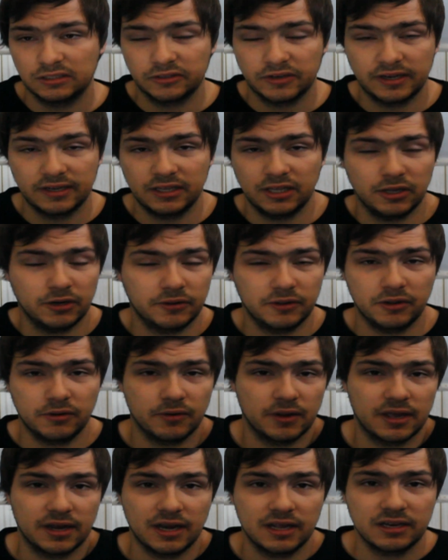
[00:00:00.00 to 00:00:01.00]
all right. You know, you're
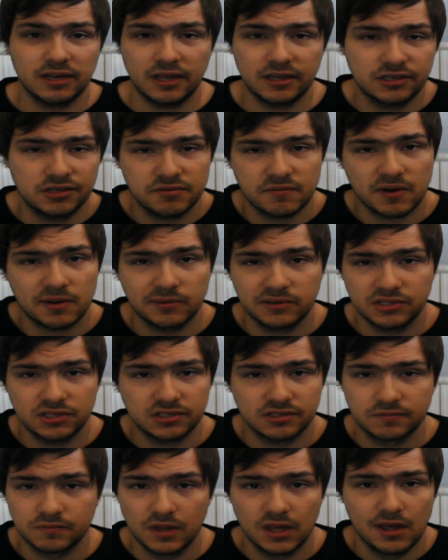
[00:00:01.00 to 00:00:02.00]
right. I should probably
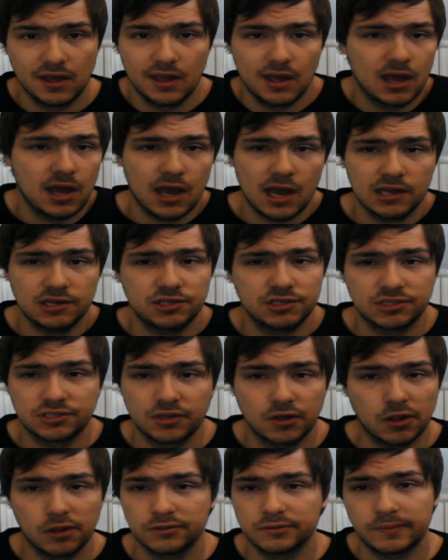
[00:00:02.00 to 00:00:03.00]
just. I should
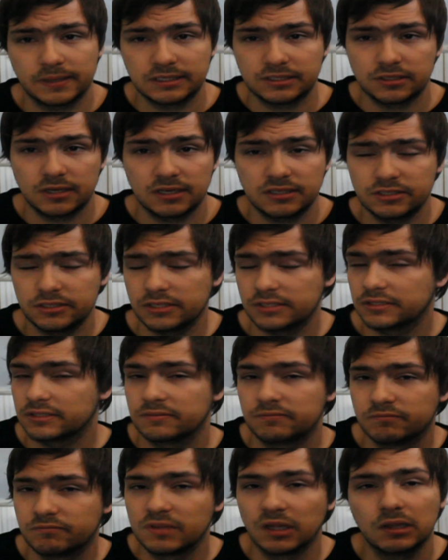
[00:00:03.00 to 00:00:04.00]

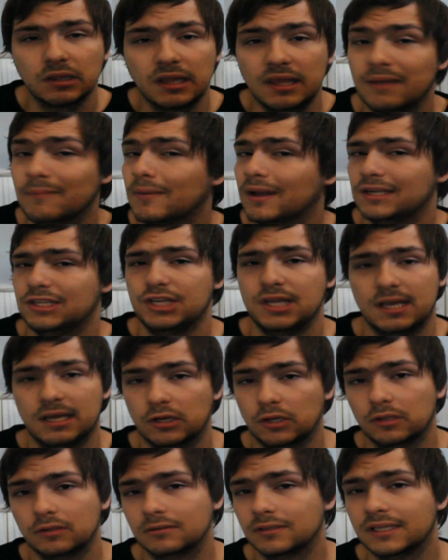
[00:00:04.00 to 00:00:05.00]
just delete my
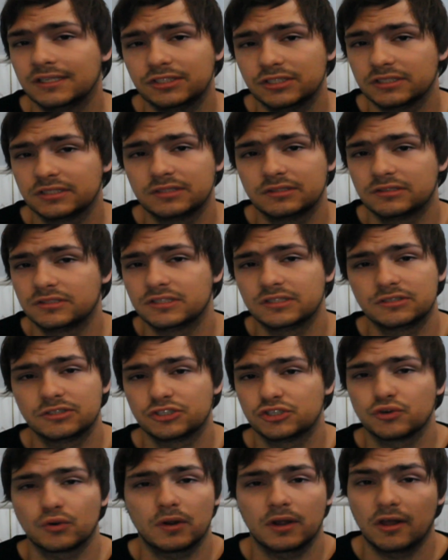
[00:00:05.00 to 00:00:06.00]
channel and just
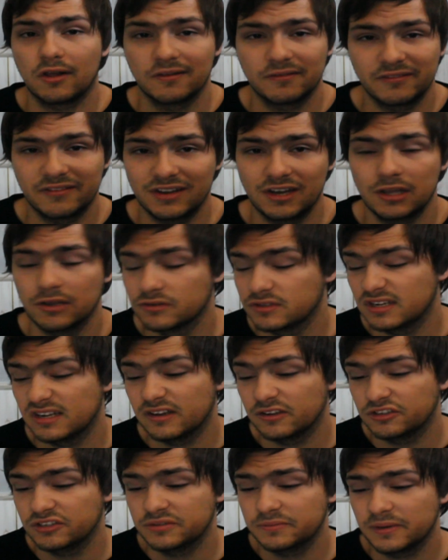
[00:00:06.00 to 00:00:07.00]
destroy all videos
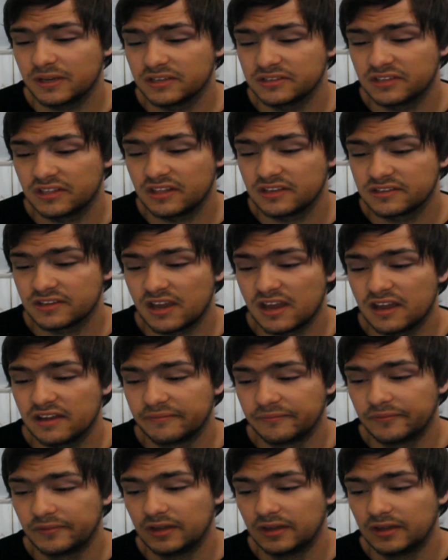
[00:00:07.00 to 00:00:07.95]
now, just because of this guy.